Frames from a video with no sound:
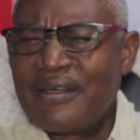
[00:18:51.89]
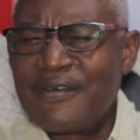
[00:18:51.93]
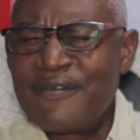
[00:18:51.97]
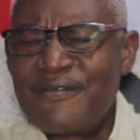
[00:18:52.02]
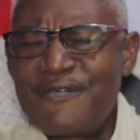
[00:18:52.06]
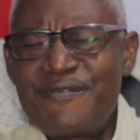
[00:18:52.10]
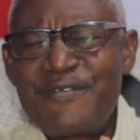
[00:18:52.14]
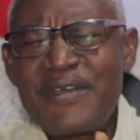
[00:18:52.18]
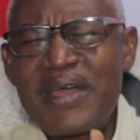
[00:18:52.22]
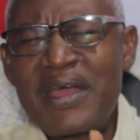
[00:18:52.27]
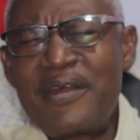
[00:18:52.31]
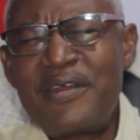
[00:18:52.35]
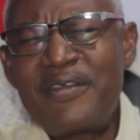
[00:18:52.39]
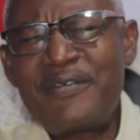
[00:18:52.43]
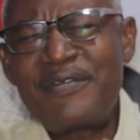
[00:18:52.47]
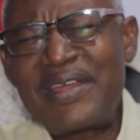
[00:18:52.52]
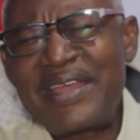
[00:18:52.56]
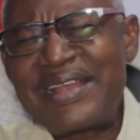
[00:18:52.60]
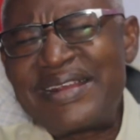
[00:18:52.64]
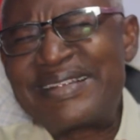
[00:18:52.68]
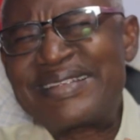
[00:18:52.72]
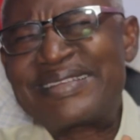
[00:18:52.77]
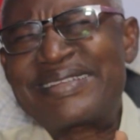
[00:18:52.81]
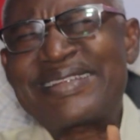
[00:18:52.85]
very,
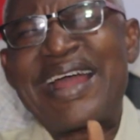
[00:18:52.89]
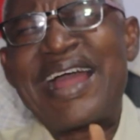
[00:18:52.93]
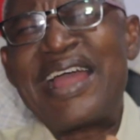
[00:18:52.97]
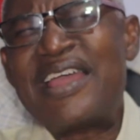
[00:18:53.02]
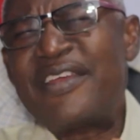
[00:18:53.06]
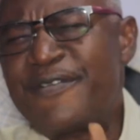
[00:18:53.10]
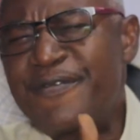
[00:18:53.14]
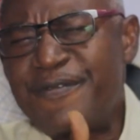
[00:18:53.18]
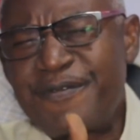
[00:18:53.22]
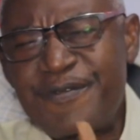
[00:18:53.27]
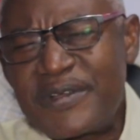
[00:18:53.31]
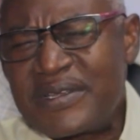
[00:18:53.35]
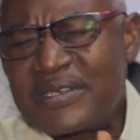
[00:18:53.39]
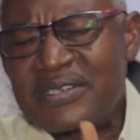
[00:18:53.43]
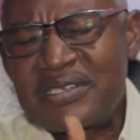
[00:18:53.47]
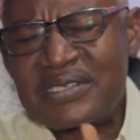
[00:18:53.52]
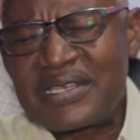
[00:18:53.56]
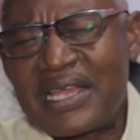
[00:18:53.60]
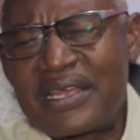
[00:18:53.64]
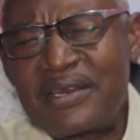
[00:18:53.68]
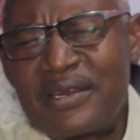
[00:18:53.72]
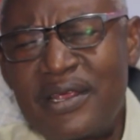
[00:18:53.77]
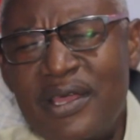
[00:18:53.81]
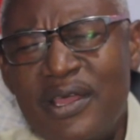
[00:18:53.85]
very
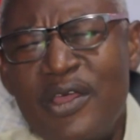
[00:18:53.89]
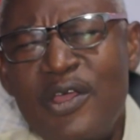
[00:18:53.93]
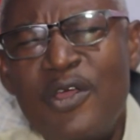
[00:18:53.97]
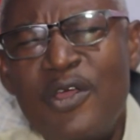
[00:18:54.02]
tight-fisted.